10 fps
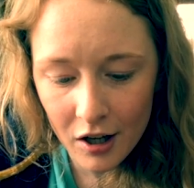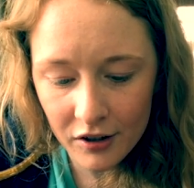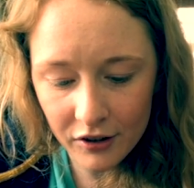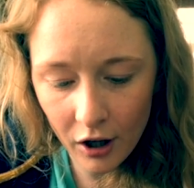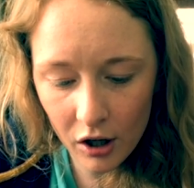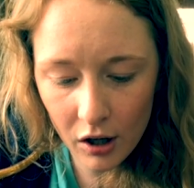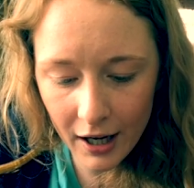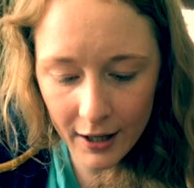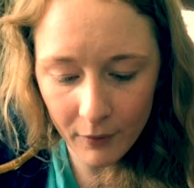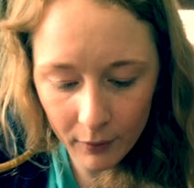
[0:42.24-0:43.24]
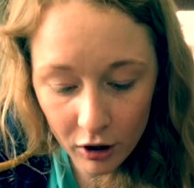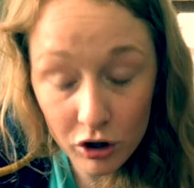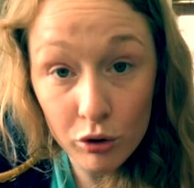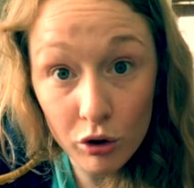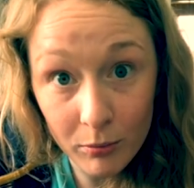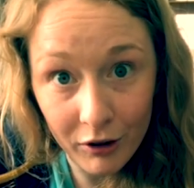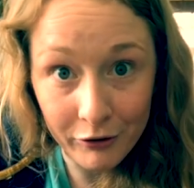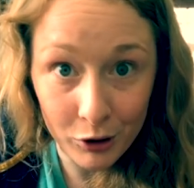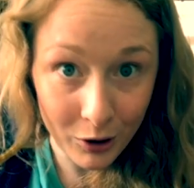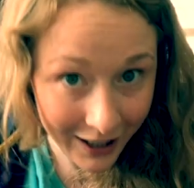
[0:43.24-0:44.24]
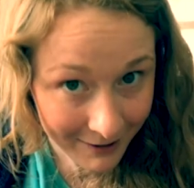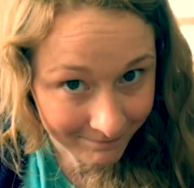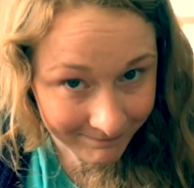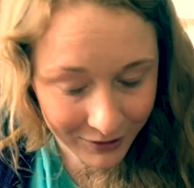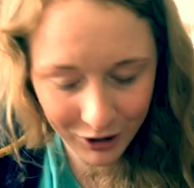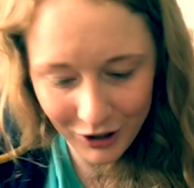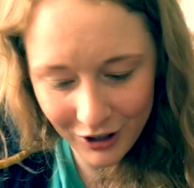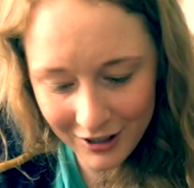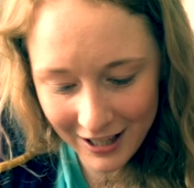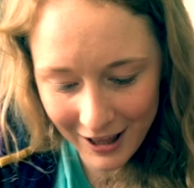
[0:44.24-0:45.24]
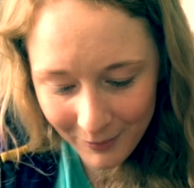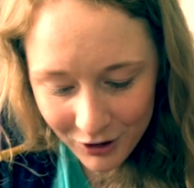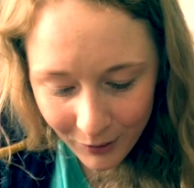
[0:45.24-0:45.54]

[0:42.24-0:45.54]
So I'm going to draw them on for you again so you can see them.